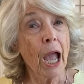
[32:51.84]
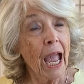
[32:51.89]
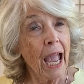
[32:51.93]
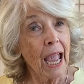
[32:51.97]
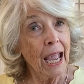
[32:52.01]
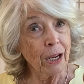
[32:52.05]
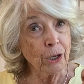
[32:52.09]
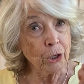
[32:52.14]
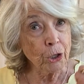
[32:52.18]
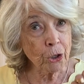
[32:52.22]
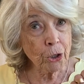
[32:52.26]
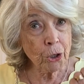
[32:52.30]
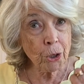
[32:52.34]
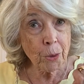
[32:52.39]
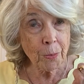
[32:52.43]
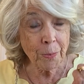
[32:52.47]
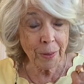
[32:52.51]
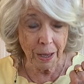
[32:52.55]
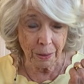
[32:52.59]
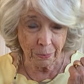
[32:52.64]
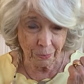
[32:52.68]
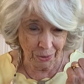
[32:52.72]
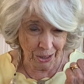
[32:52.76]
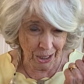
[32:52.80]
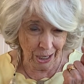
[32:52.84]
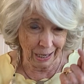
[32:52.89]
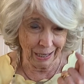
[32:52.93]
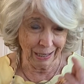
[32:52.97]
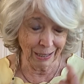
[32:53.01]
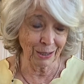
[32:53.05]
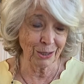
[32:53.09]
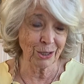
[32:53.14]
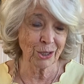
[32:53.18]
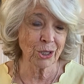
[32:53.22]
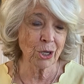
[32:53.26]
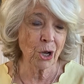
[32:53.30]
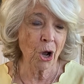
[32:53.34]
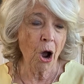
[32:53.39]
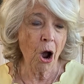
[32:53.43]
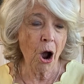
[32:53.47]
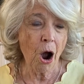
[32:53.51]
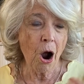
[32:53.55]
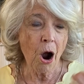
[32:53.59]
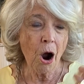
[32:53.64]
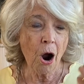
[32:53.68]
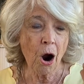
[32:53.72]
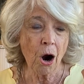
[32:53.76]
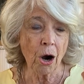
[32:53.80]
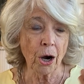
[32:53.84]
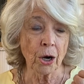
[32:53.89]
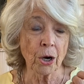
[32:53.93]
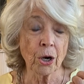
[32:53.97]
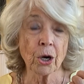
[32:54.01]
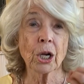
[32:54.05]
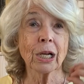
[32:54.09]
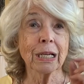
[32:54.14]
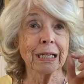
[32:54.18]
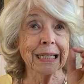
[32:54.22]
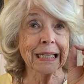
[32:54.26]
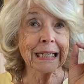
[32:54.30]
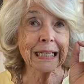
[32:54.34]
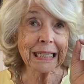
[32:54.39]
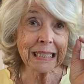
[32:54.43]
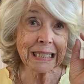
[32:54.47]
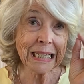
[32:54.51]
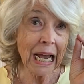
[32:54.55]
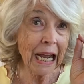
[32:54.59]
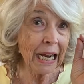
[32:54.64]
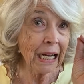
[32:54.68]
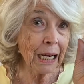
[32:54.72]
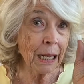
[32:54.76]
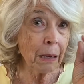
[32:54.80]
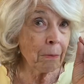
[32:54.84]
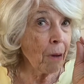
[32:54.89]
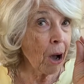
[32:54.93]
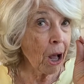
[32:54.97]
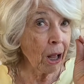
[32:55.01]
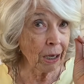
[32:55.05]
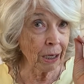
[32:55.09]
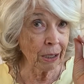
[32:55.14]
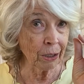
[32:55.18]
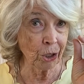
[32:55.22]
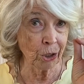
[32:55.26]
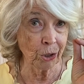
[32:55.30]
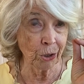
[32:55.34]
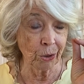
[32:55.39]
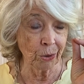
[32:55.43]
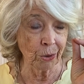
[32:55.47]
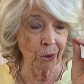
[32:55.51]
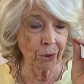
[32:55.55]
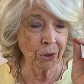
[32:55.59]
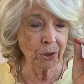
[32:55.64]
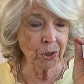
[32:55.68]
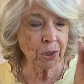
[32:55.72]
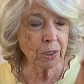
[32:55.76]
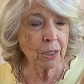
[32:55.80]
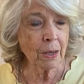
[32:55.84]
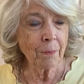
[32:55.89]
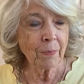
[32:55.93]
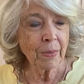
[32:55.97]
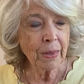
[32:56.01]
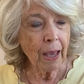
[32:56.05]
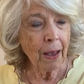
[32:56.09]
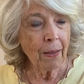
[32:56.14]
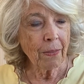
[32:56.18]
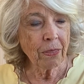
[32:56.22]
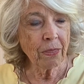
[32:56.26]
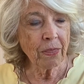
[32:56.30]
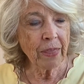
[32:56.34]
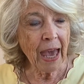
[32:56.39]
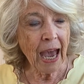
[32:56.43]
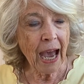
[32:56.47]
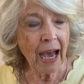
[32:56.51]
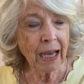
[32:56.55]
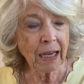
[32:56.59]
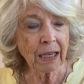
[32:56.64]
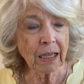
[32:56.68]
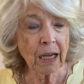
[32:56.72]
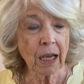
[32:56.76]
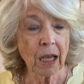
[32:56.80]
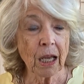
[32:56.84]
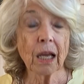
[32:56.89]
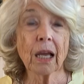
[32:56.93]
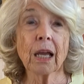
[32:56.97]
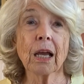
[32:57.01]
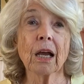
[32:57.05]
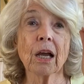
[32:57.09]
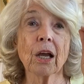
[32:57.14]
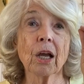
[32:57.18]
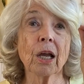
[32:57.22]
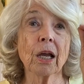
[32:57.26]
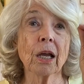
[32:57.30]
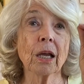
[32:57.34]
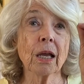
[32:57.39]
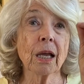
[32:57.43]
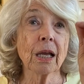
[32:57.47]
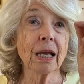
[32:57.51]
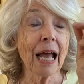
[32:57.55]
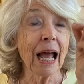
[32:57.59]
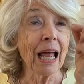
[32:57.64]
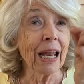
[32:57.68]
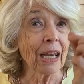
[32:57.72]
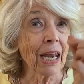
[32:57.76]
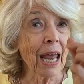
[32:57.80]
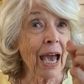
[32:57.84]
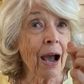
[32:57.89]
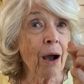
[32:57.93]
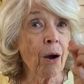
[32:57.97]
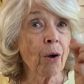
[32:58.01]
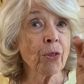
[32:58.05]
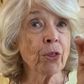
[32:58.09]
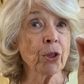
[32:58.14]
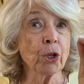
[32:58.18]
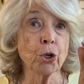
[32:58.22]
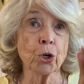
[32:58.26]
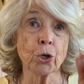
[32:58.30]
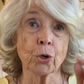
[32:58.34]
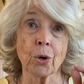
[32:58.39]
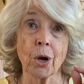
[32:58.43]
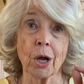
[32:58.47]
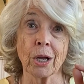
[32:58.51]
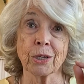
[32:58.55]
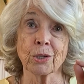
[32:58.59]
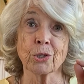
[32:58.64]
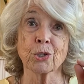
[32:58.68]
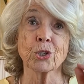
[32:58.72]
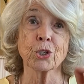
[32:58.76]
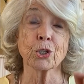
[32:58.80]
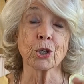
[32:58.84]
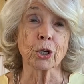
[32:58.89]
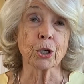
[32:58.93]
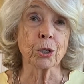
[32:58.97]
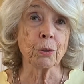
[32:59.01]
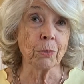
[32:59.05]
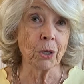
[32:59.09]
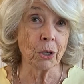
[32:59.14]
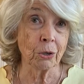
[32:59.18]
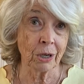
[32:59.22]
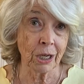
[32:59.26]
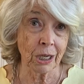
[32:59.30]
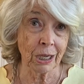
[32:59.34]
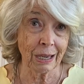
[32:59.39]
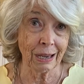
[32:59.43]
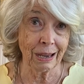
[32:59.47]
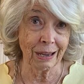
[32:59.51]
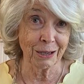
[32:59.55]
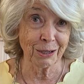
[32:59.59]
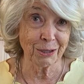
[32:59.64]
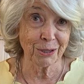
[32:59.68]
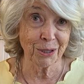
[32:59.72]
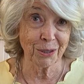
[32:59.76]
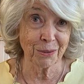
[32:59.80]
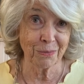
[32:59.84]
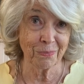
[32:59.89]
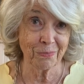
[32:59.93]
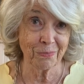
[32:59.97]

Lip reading: And neuropeptides are little tiny molecules that allow the neurons to communicate.